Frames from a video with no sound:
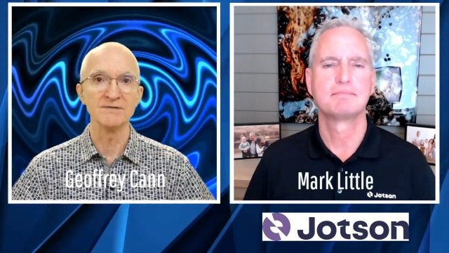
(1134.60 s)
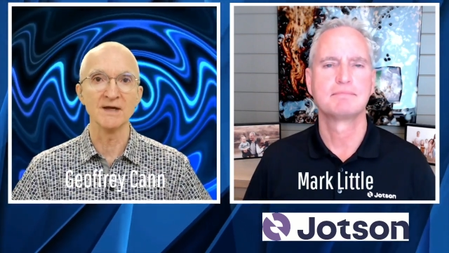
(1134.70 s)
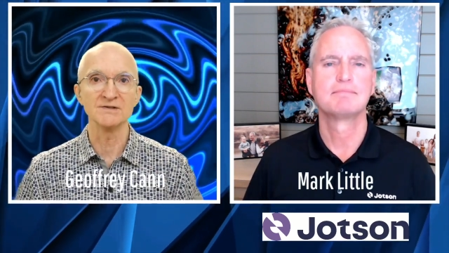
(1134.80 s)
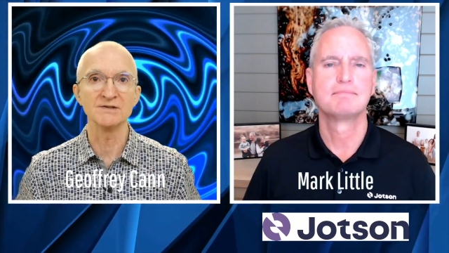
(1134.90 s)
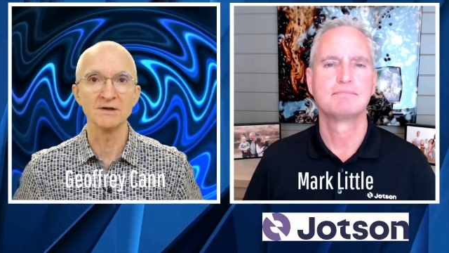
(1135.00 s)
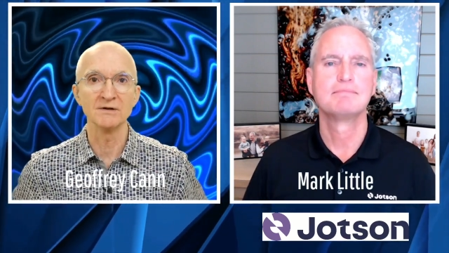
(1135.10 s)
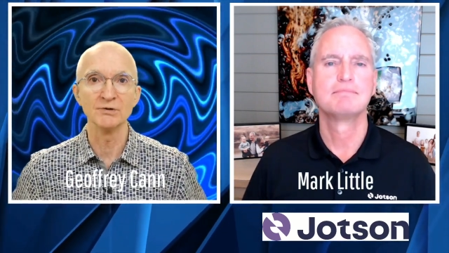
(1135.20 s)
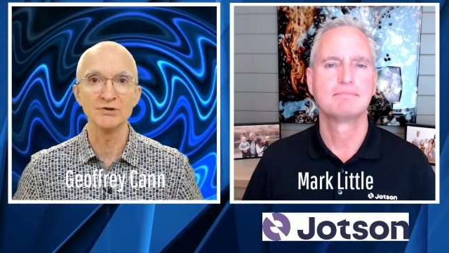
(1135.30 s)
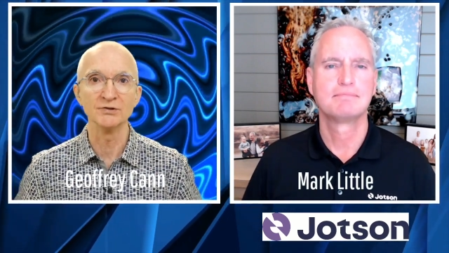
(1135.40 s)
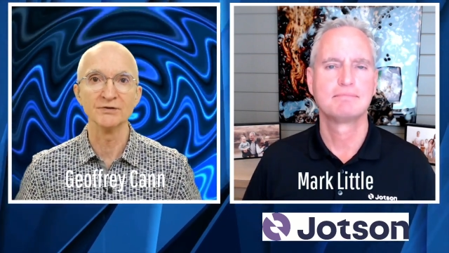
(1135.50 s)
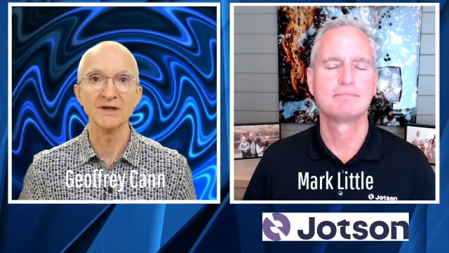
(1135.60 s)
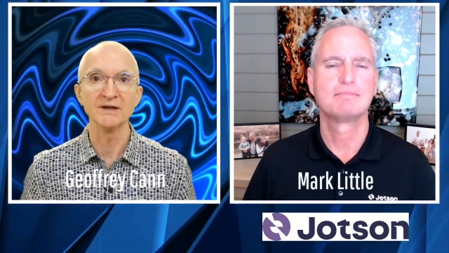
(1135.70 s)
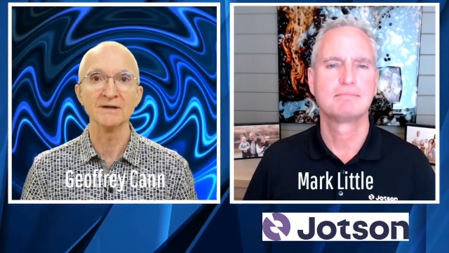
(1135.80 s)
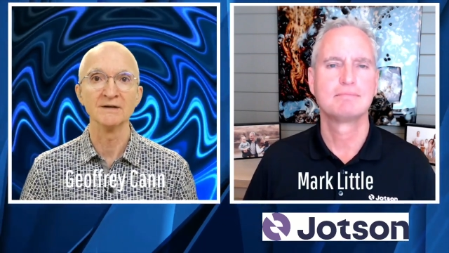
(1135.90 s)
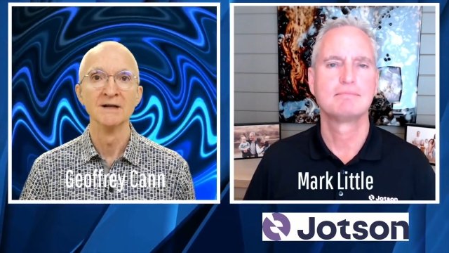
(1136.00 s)
Speaker 1: that uh, original
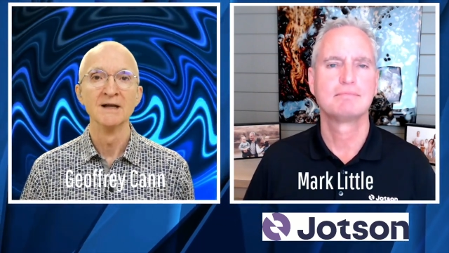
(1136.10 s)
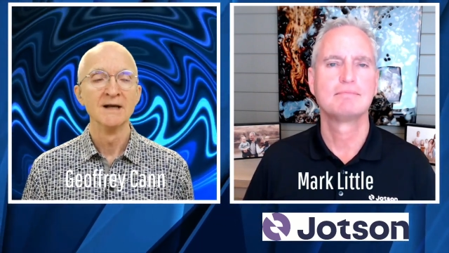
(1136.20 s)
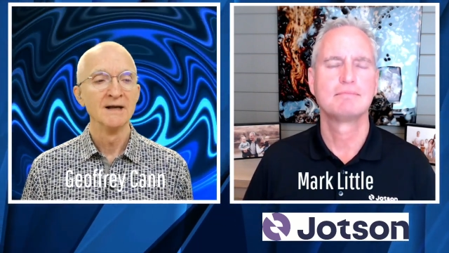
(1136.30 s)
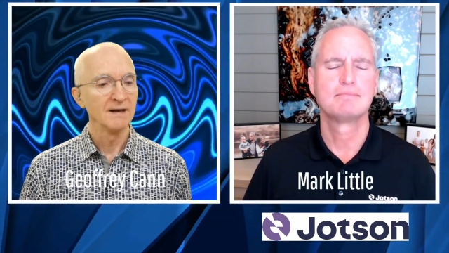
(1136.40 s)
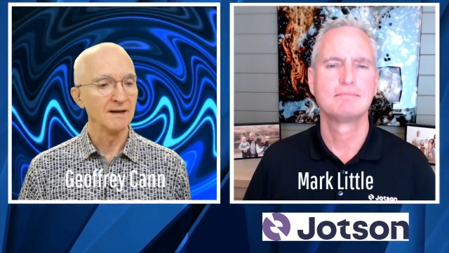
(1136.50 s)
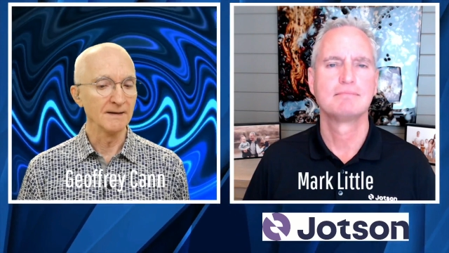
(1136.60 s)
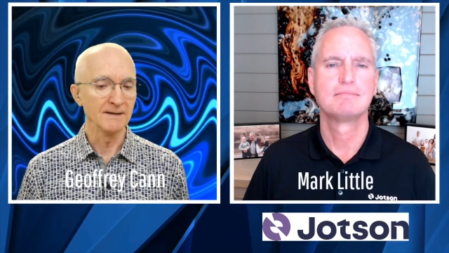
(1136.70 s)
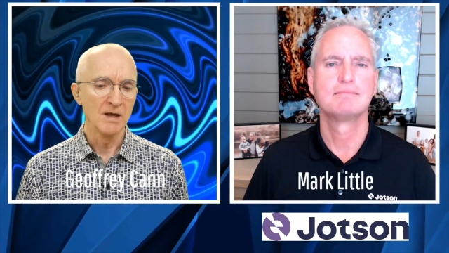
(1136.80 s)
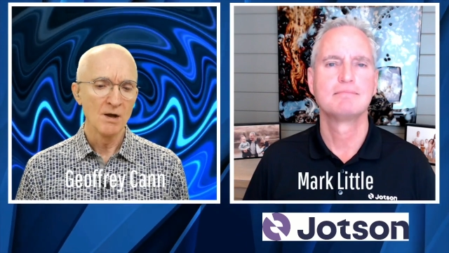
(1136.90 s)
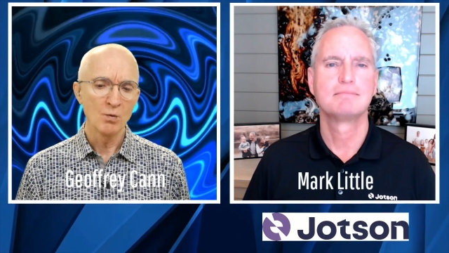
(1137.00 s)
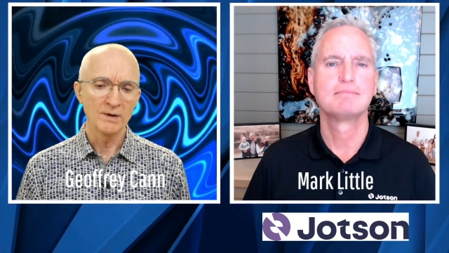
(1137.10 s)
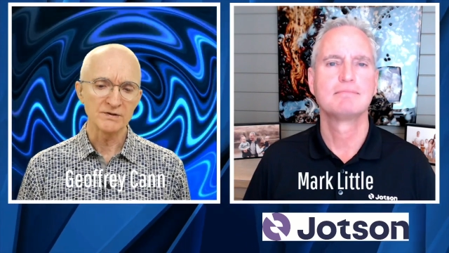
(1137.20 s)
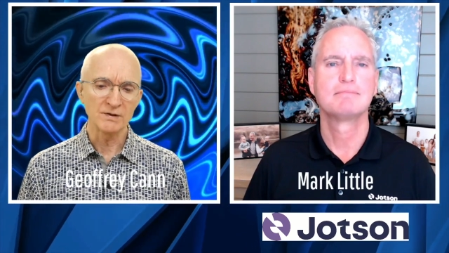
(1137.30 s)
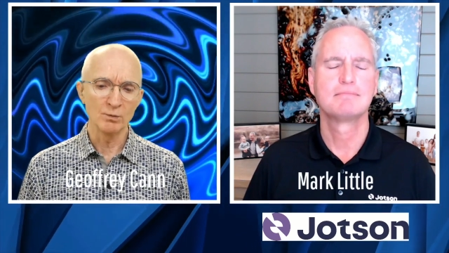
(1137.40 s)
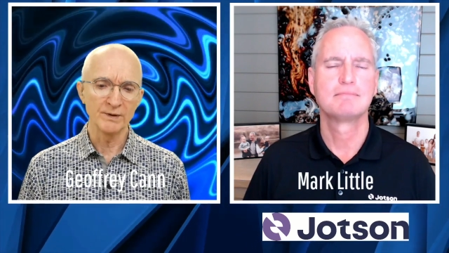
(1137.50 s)
data. Uh,
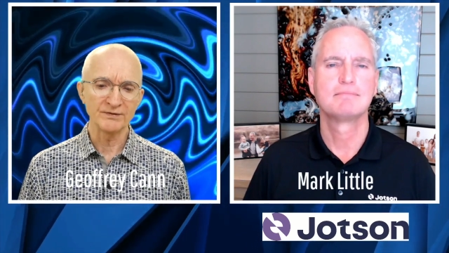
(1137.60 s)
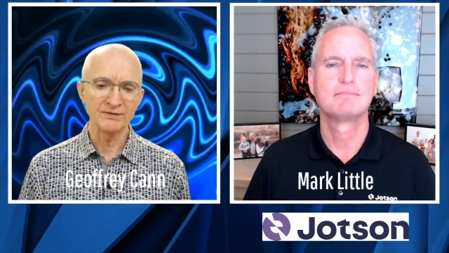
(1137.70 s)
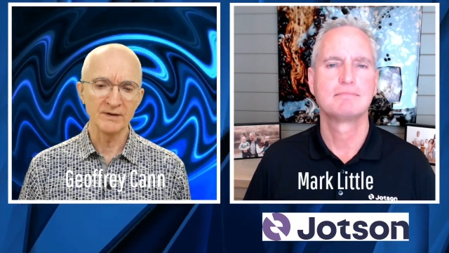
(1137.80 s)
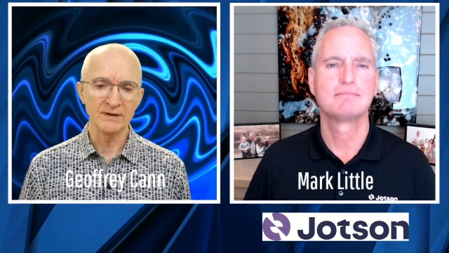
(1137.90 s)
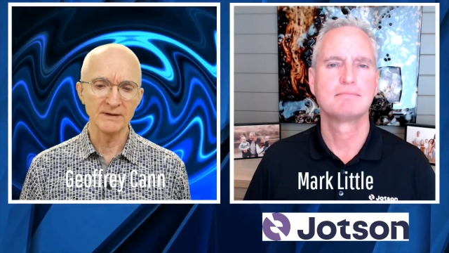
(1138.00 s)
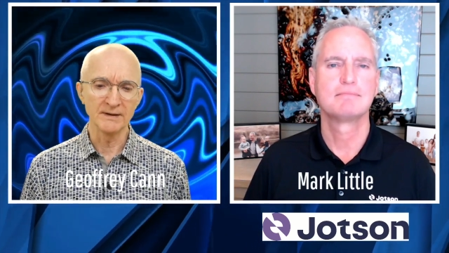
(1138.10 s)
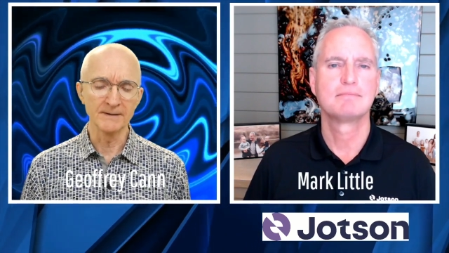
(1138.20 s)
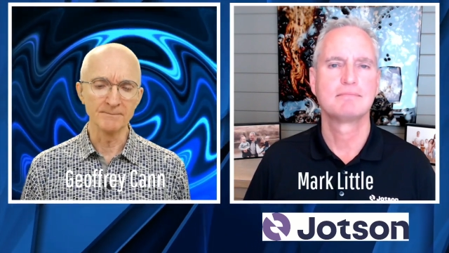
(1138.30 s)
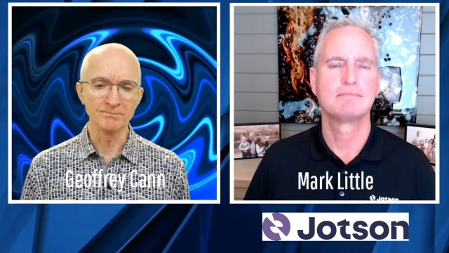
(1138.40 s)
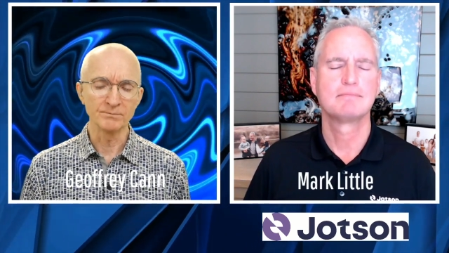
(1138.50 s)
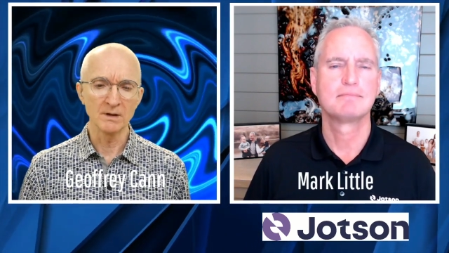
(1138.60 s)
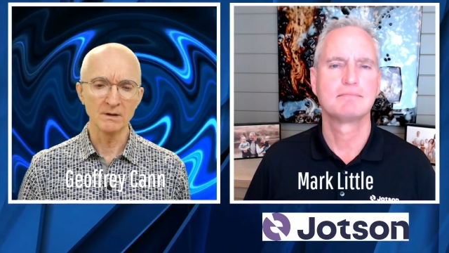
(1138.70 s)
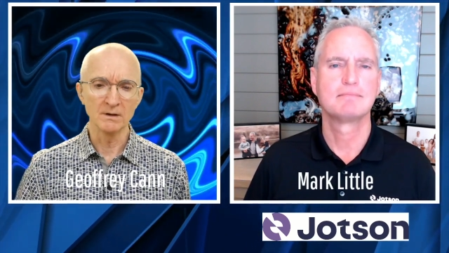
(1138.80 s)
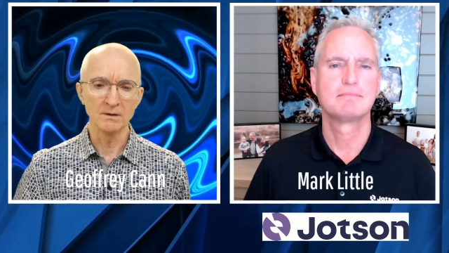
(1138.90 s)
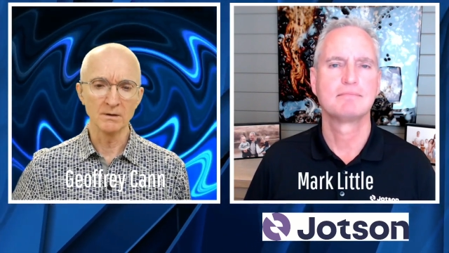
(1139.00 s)
with the um,
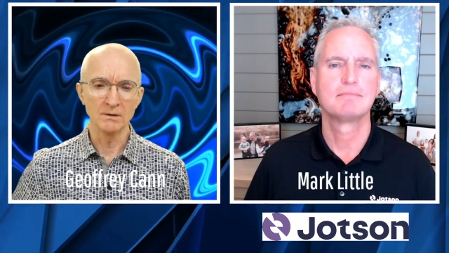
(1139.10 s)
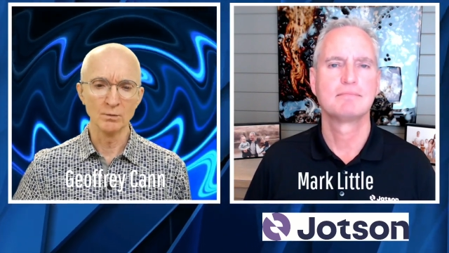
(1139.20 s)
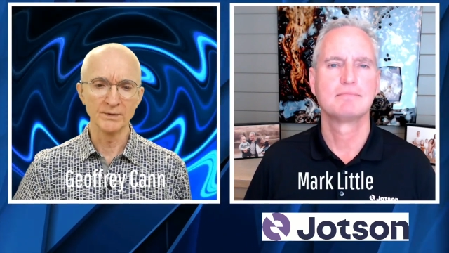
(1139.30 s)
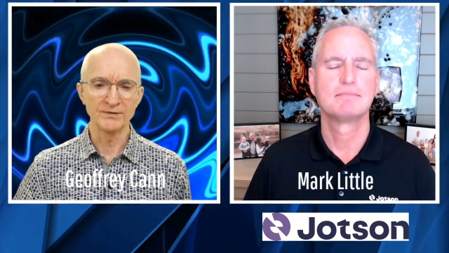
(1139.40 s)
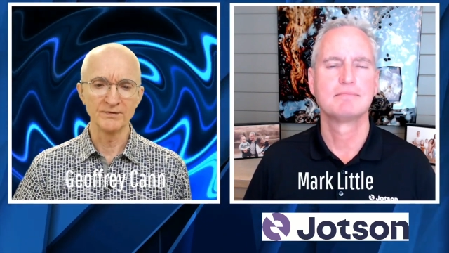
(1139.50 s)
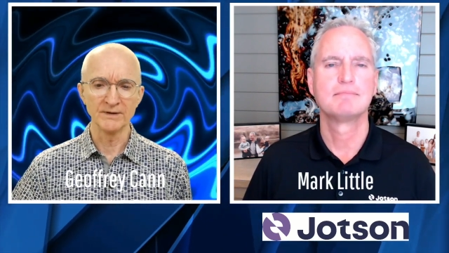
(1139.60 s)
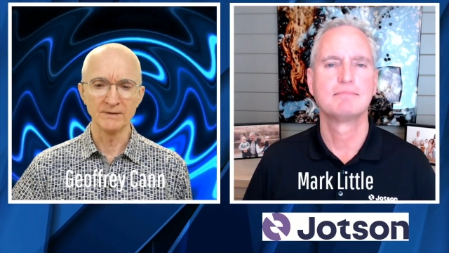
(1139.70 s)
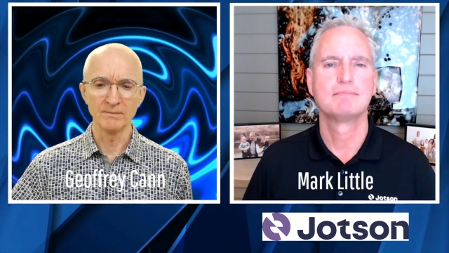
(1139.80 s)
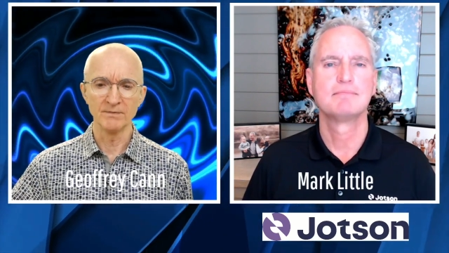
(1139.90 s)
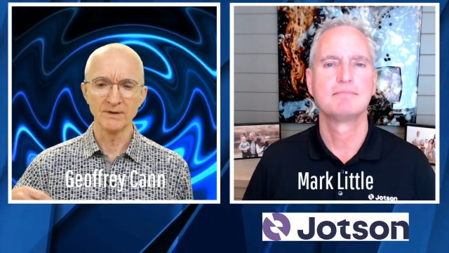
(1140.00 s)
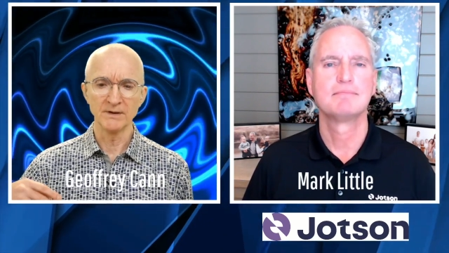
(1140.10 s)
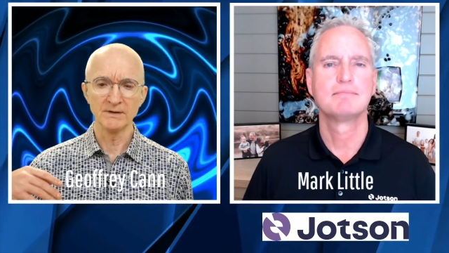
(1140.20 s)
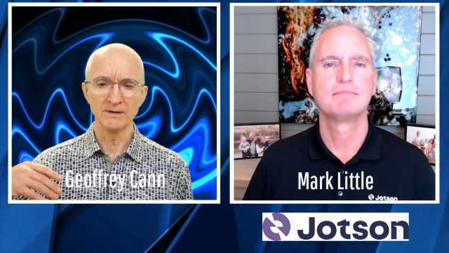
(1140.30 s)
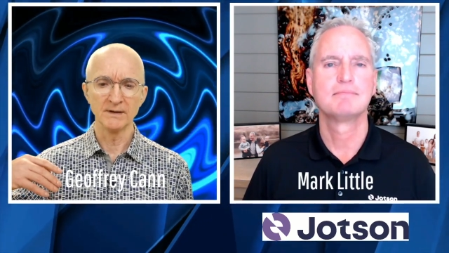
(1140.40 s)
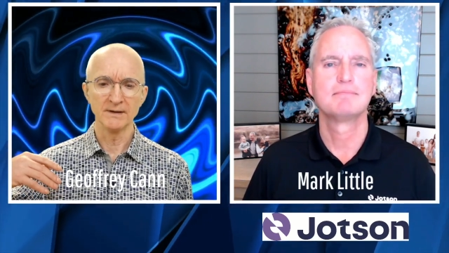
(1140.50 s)
uh, with the
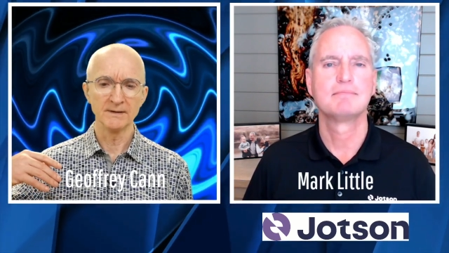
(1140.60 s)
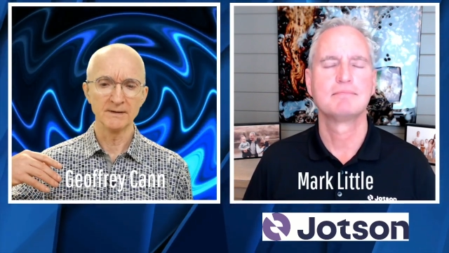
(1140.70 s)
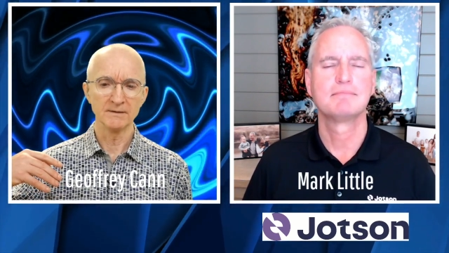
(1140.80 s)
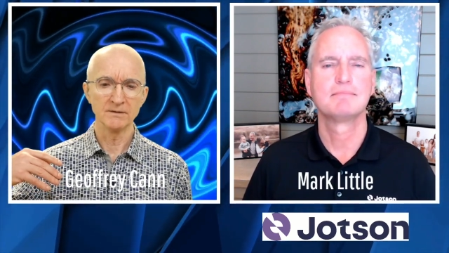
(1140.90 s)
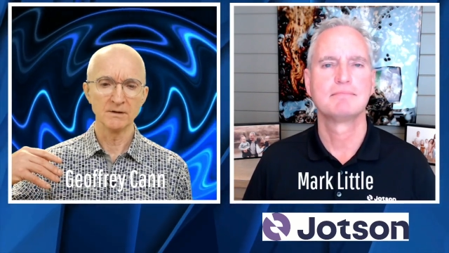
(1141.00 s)
the uh,